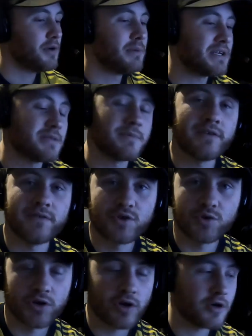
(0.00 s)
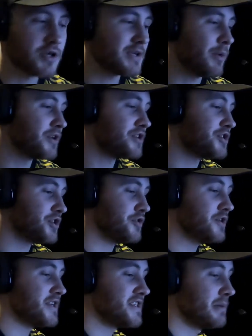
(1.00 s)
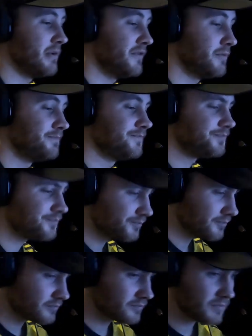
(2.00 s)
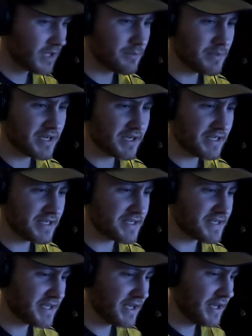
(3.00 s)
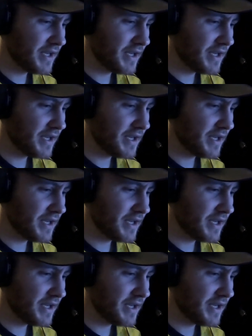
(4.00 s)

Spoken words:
bought some individual cards. I wanted to show you guys some of them because